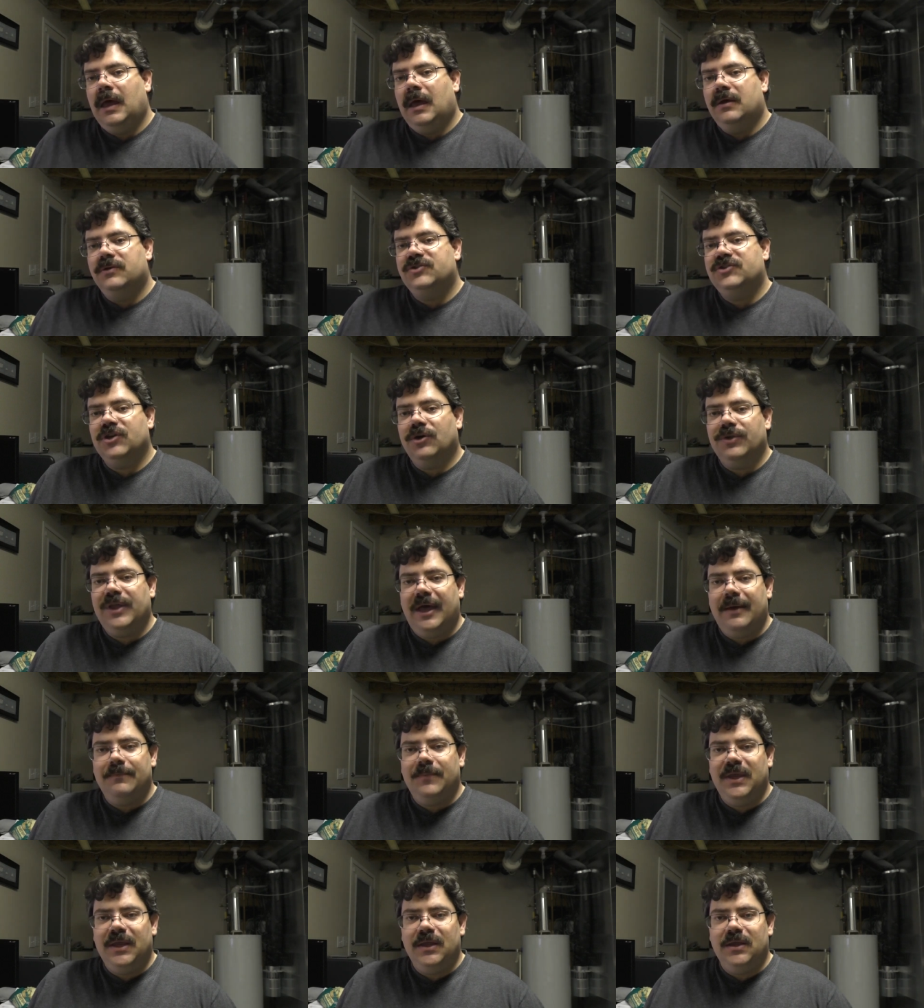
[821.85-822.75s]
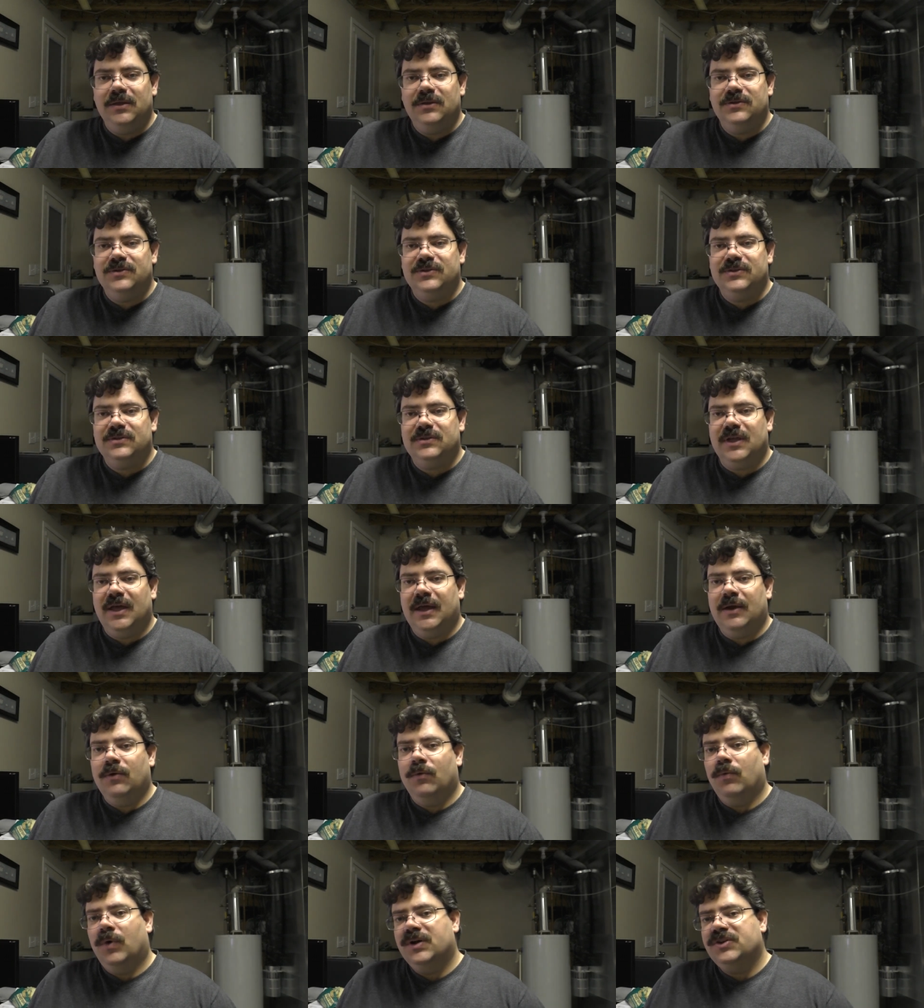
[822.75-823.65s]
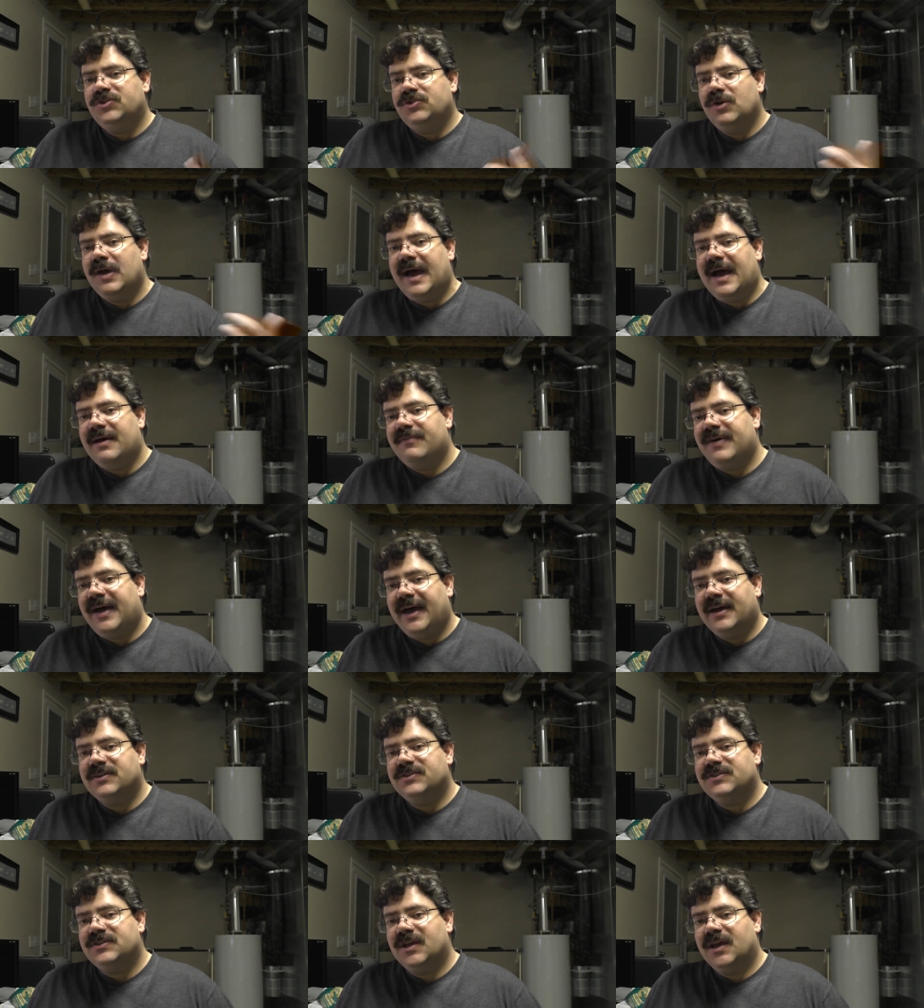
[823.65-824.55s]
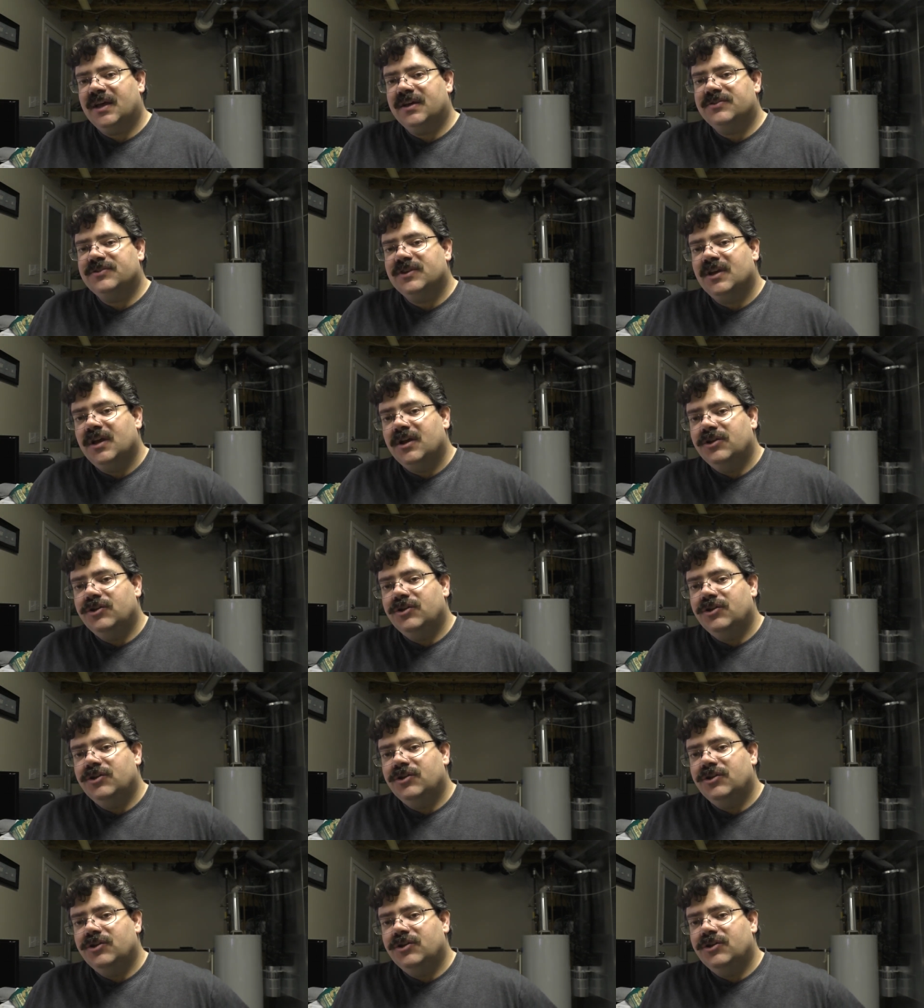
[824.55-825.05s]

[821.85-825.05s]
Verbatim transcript: So that means that once you have access,